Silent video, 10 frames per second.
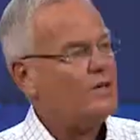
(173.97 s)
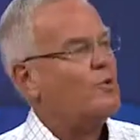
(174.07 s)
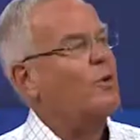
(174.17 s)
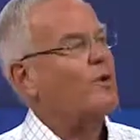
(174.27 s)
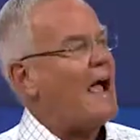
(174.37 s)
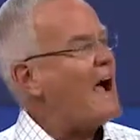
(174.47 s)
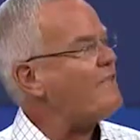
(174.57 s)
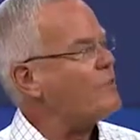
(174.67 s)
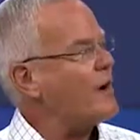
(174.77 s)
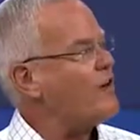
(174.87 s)
we were
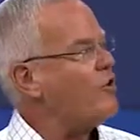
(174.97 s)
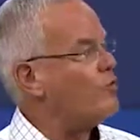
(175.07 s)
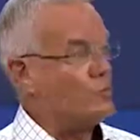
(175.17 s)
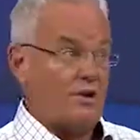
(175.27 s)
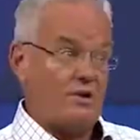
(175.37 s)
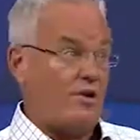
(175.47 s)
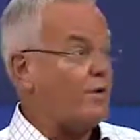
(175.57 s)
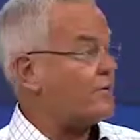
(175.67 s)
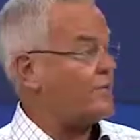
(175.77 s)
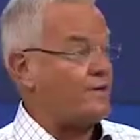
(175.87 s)
halfway home. We didn't know it
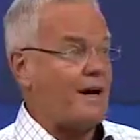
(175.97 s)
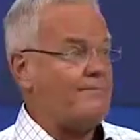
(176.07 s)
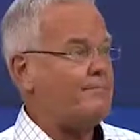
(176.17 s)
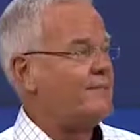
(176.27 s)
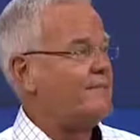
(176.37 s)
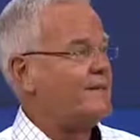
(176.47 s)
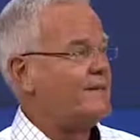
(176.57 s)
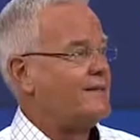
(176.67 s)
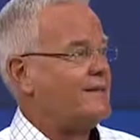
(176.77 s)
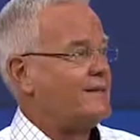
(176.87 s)
at the time,
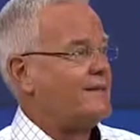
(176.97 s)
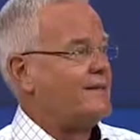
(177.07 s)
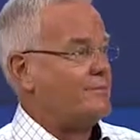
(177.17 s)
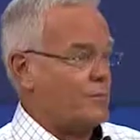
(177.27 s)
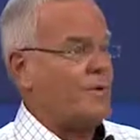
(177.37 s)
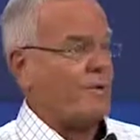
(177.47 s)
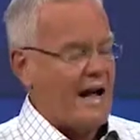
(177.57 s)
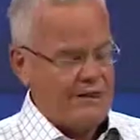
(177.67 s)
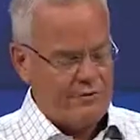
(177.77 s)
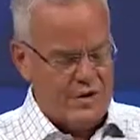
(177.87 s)
but we were
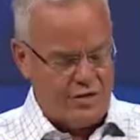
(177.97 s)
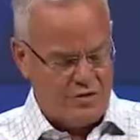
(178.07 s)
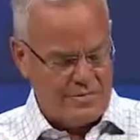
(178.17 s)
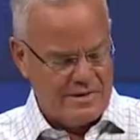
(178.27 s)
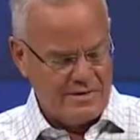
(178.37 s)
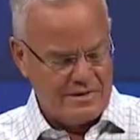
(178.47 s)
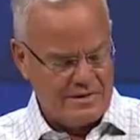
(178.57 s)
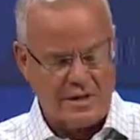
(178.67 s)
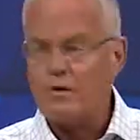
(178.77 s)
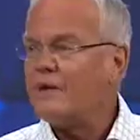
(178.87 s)
halfway home.
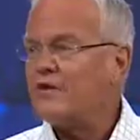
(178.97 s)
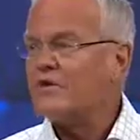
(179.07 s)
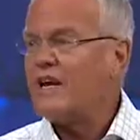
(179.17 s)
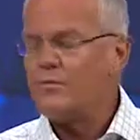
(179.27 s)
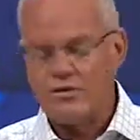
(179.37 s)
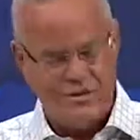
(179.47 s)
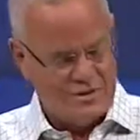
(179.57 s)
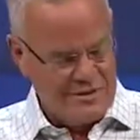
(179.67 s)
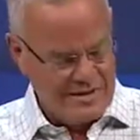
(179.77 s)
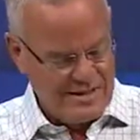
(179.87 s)
It'll be the same with
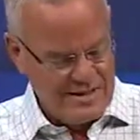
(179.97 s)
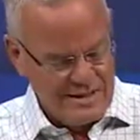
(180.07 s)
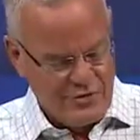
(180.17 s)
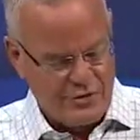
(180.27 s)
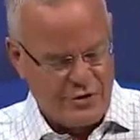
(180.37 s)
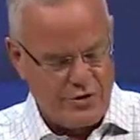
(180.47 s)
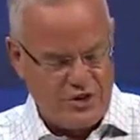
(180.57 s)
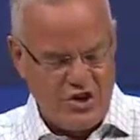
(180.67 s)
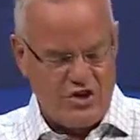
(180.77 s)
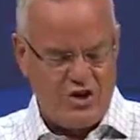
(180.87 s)
you. The third key